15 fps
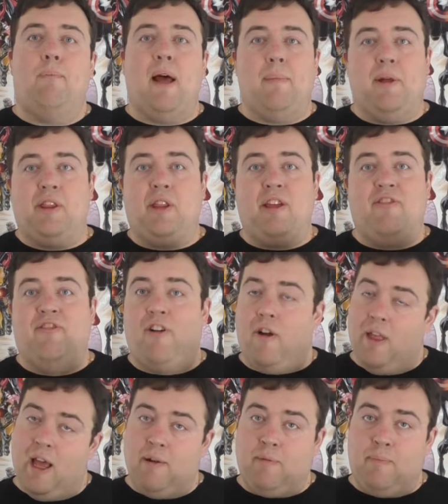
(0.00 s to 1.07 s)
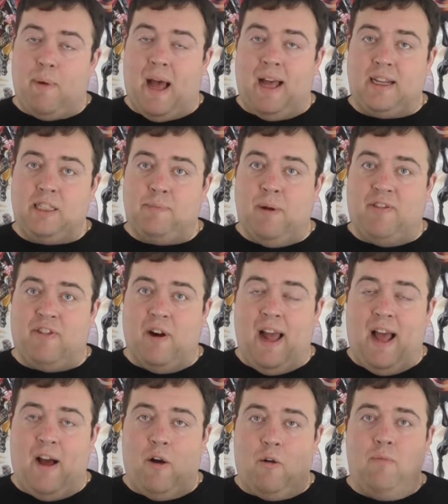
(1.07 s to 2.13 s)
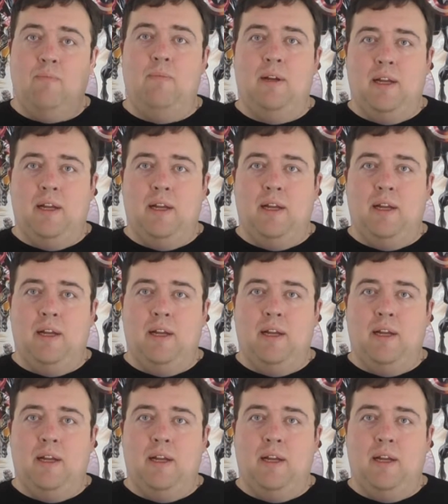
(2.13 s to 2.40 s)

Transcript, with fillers: bi-monthly Fallout box, but for now,